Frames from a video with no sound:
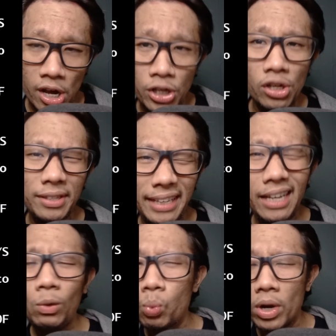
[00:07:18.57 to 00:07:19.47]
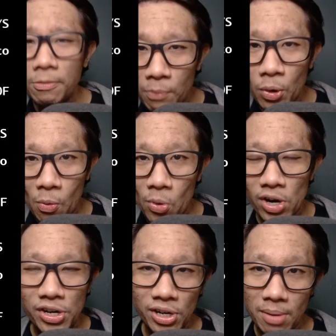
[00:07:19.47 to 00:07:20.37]
you'll need one more
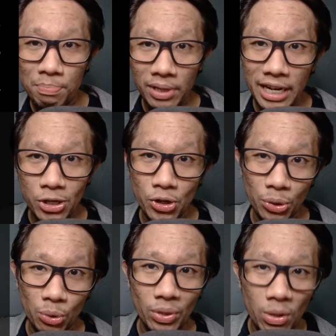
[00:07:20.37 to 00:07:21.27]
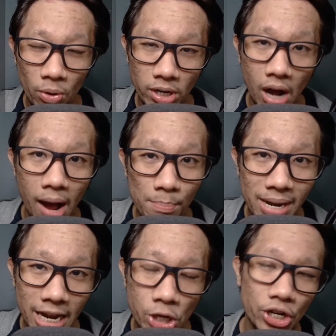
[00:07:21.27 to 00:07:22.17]
word to complete your three-word
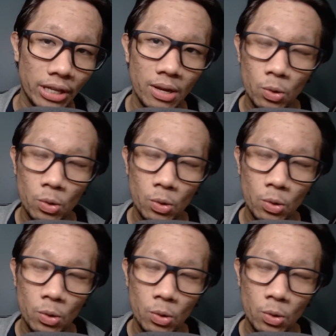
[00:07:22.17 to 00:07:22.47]
combination,